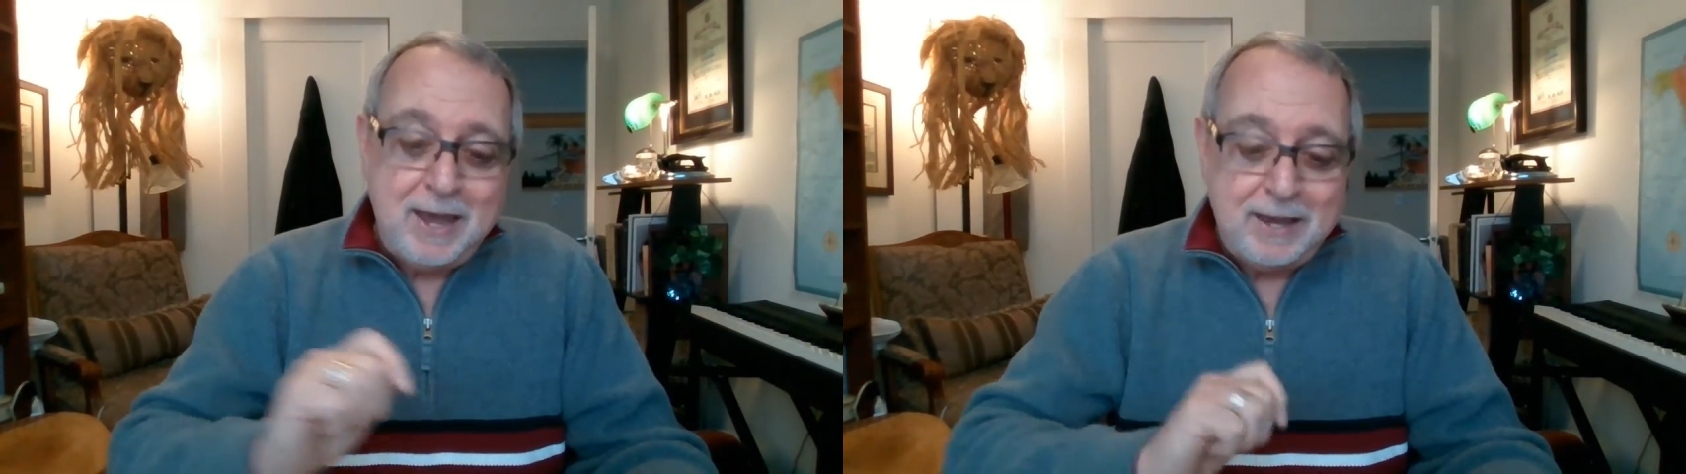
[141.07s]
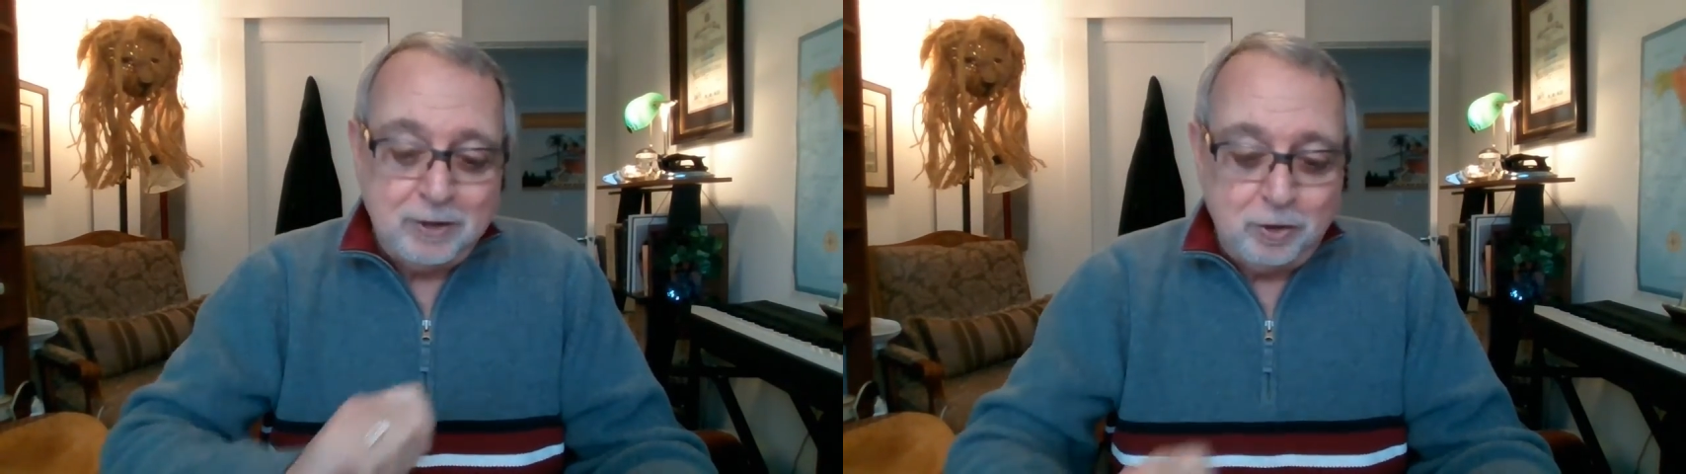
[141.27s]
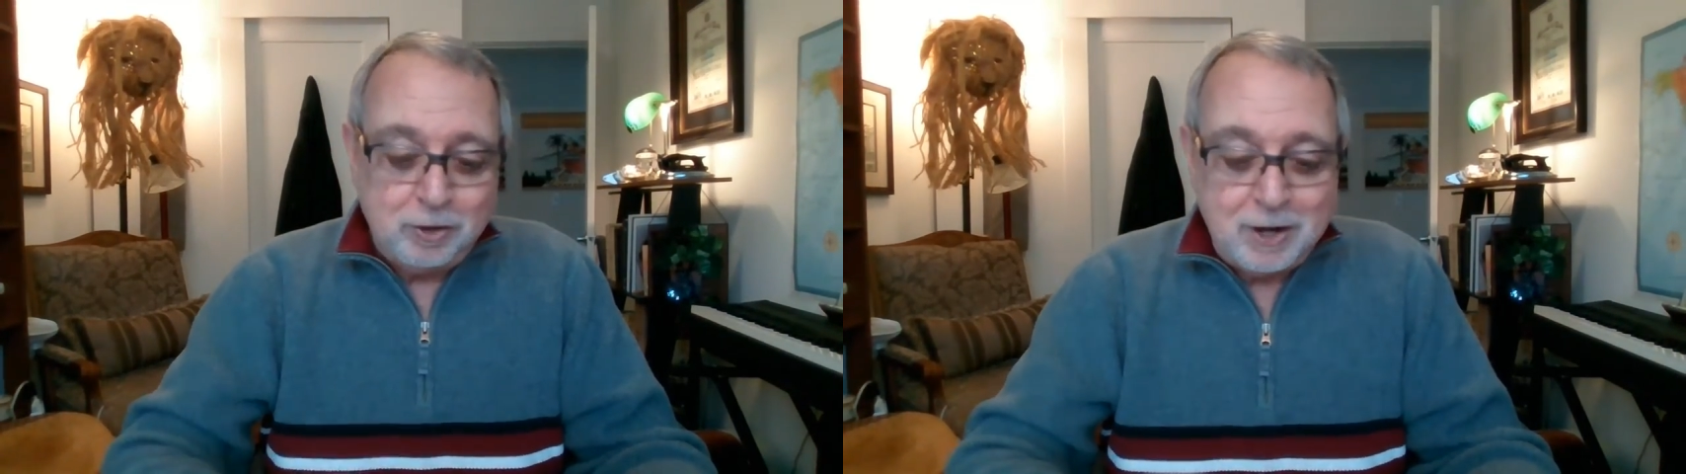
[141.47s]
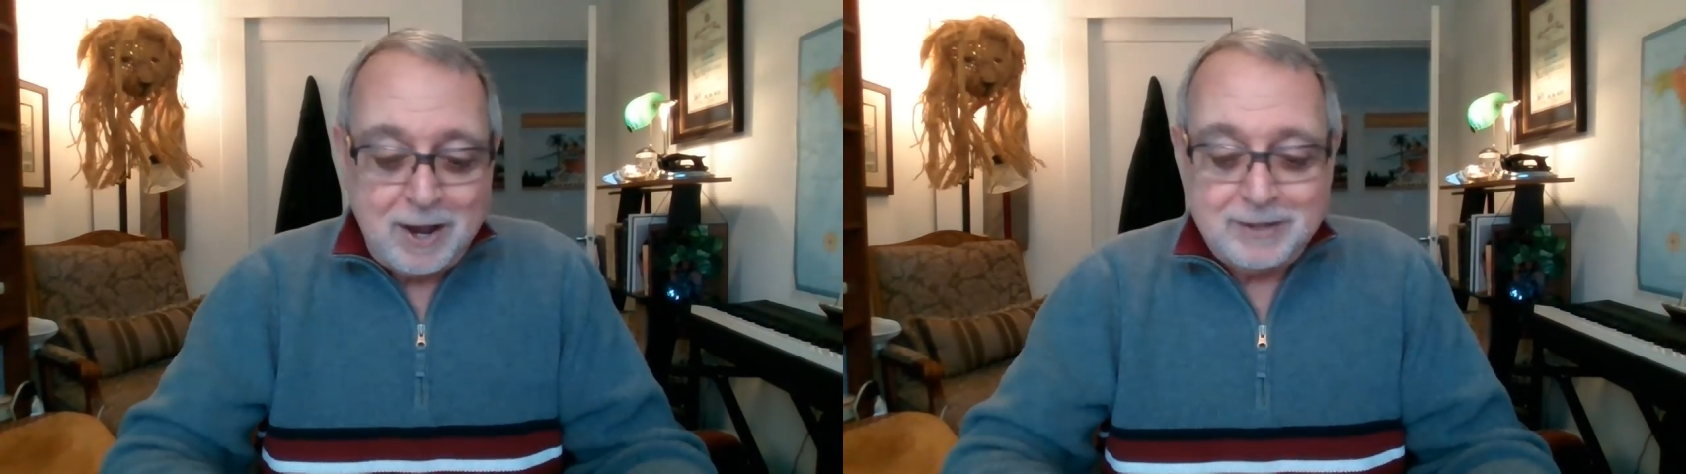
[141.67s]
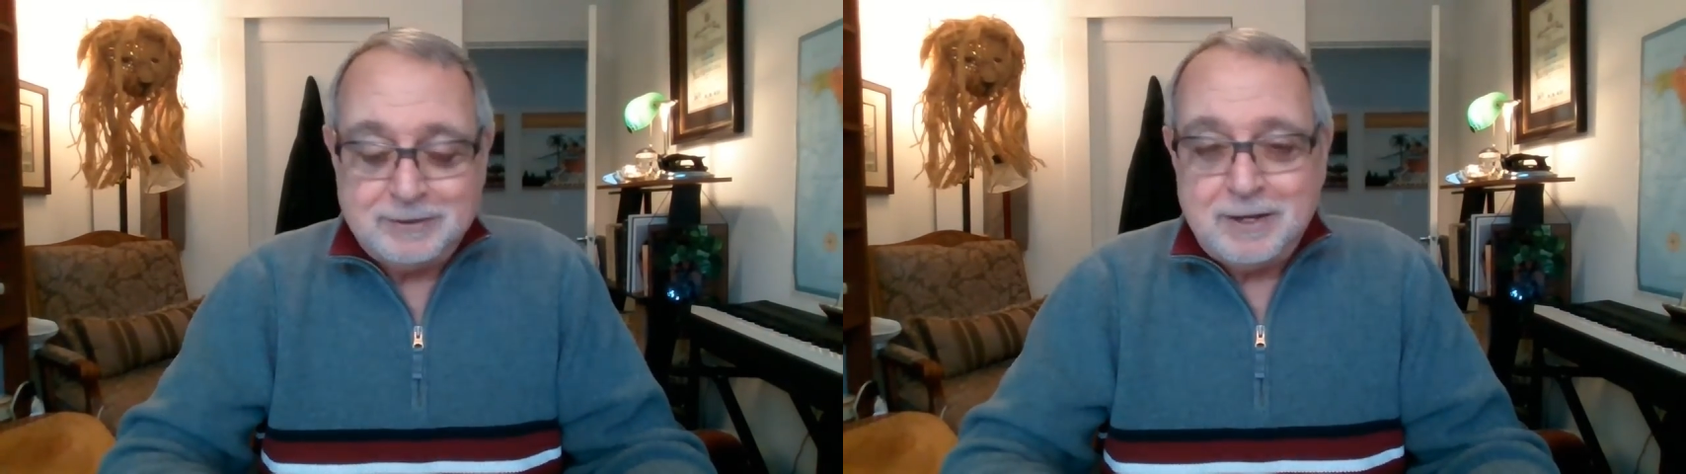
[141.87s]
at
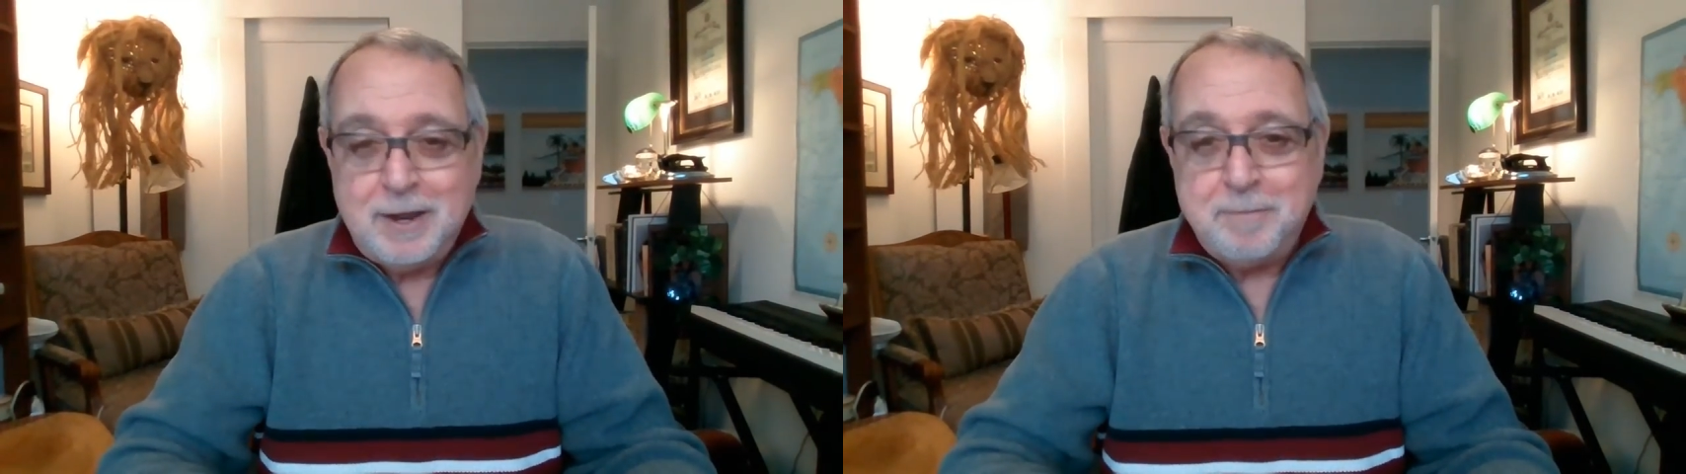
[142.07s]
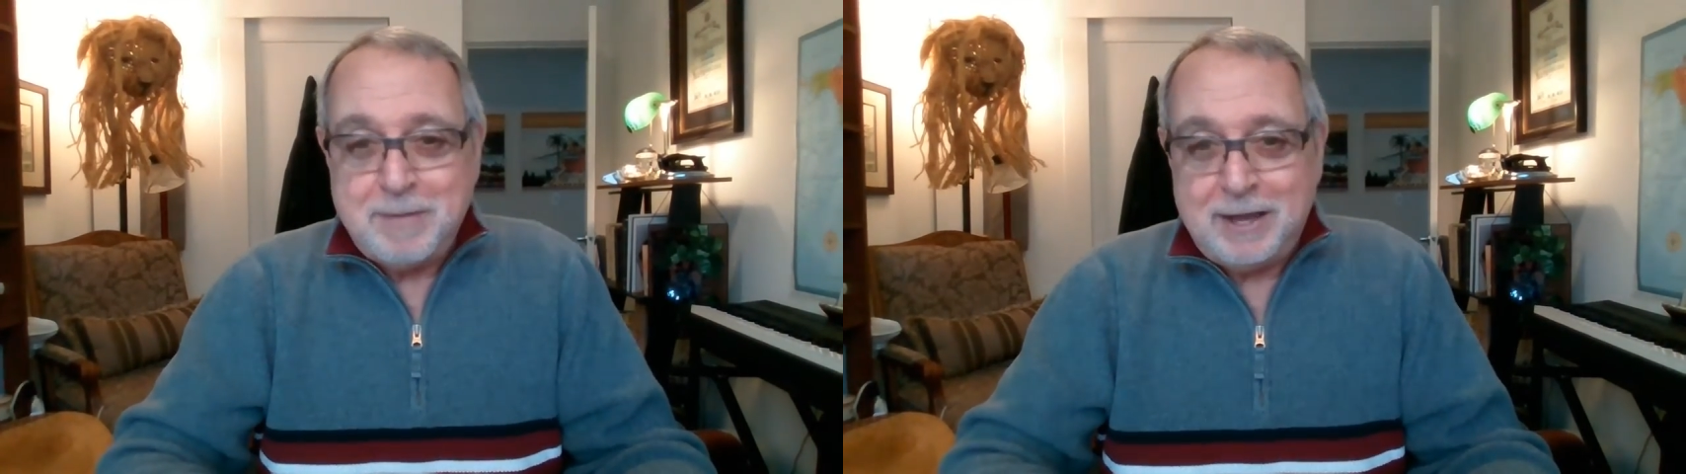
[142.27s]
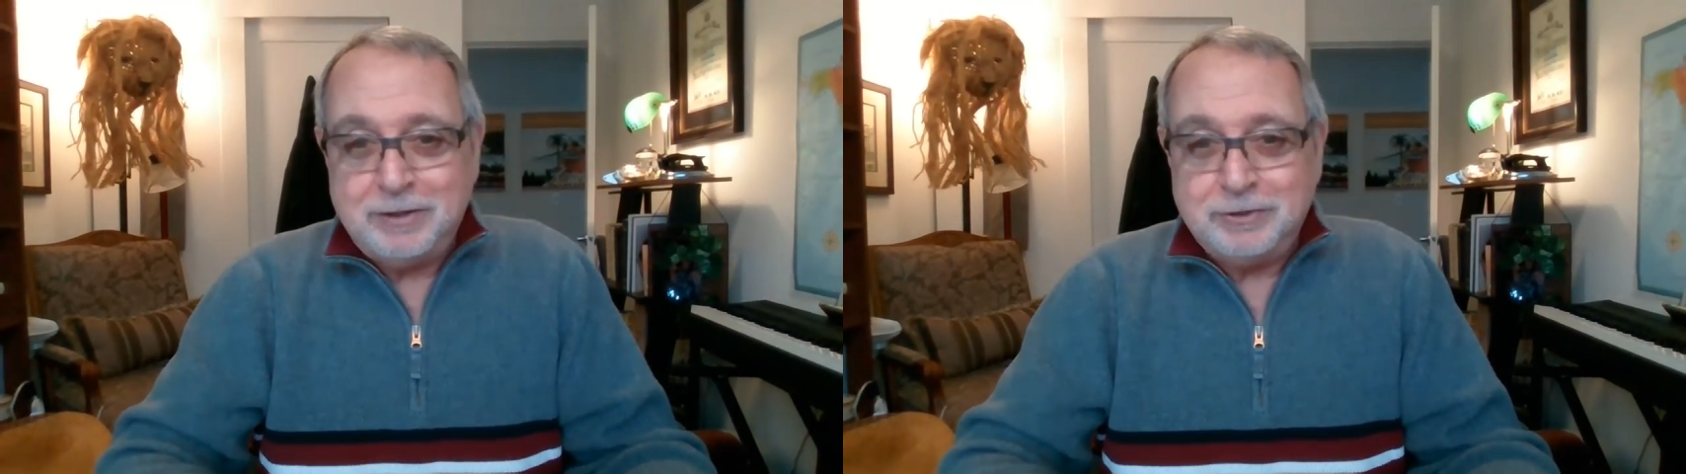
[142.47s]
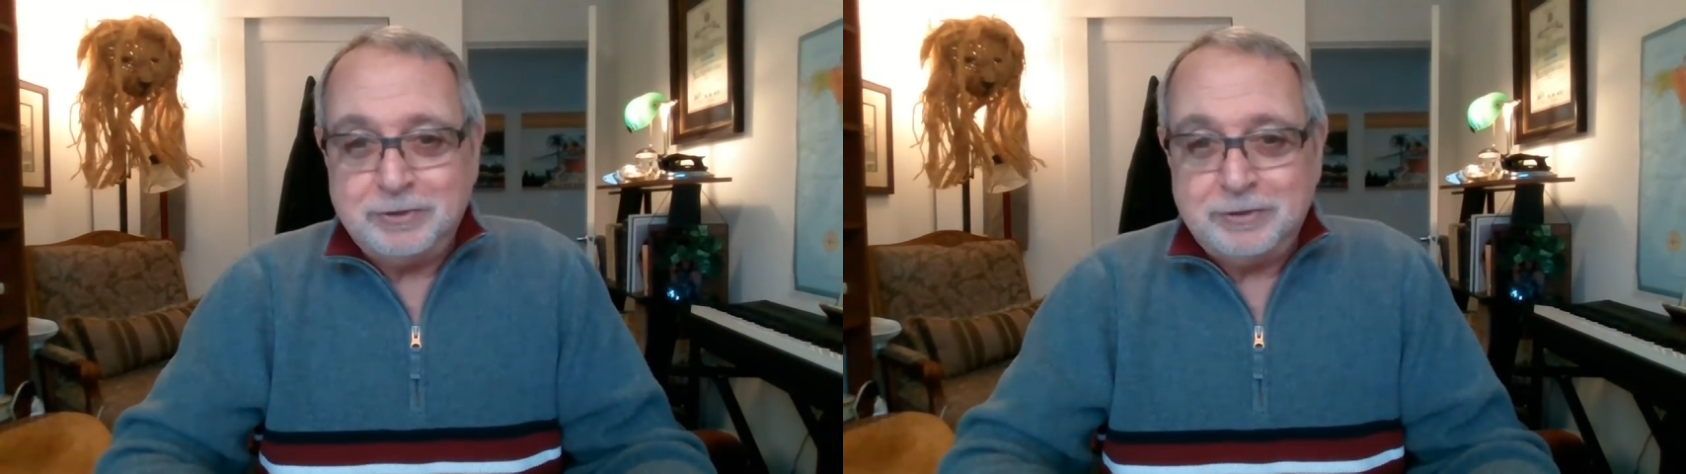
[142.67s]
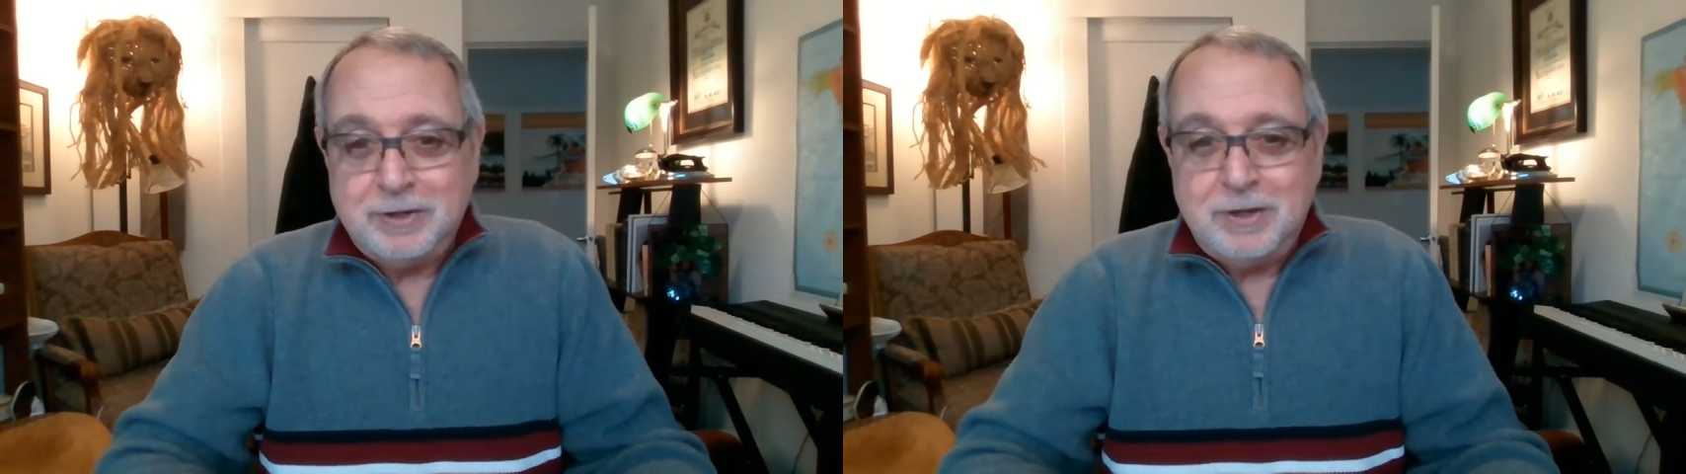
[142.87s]
ERCOT's
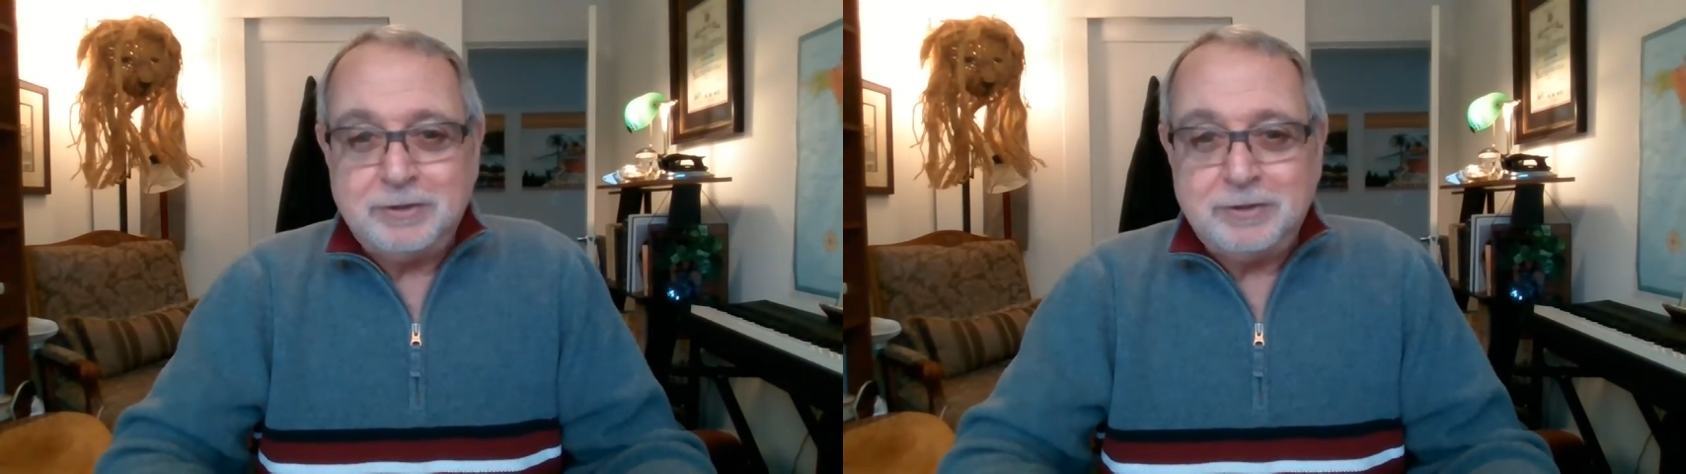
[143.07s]
managers.